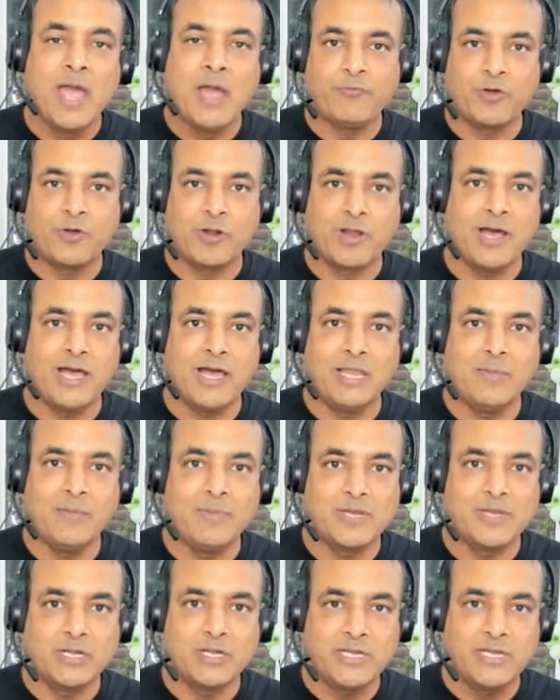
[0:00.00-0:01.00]
for
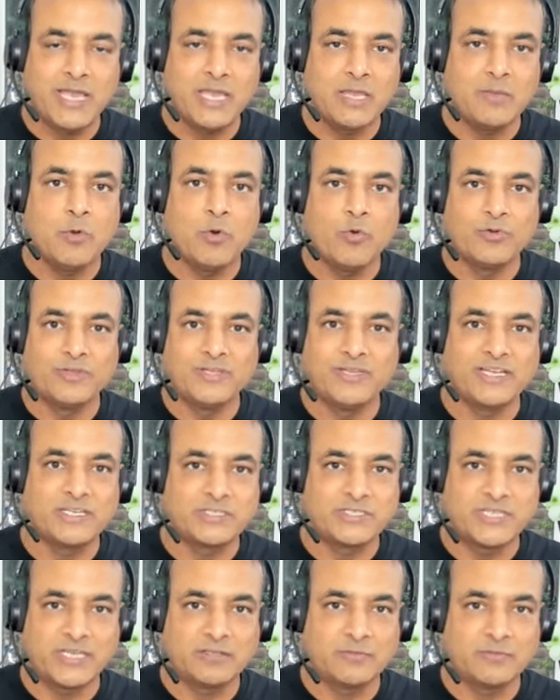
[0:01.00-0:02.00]
unlimited time over the
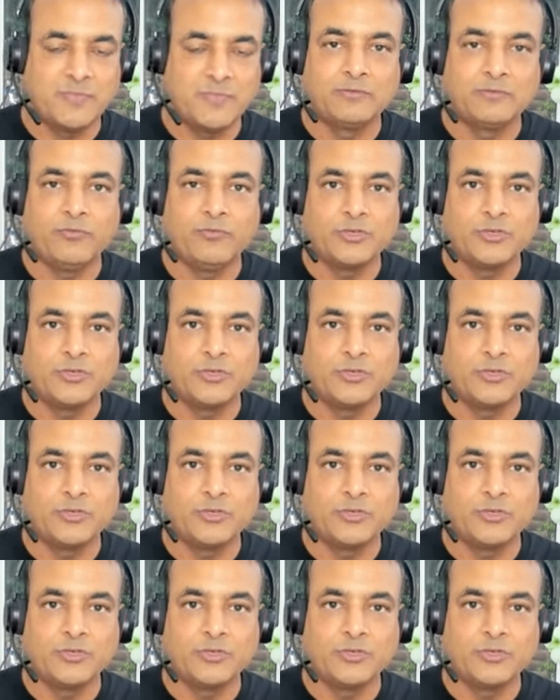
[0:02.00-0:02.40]
next 6 months,